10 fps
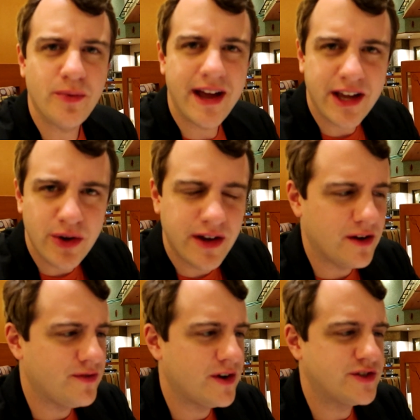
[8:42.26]
the ragu
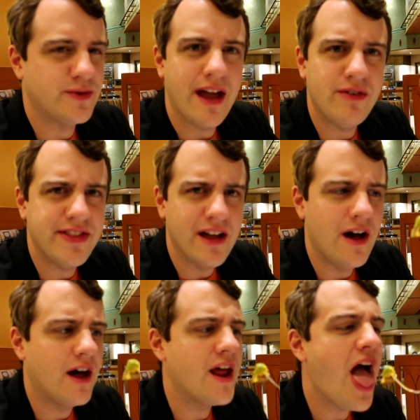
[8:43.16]
here first with everything
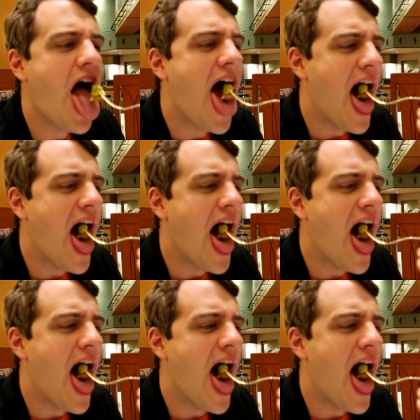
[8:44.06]
on it.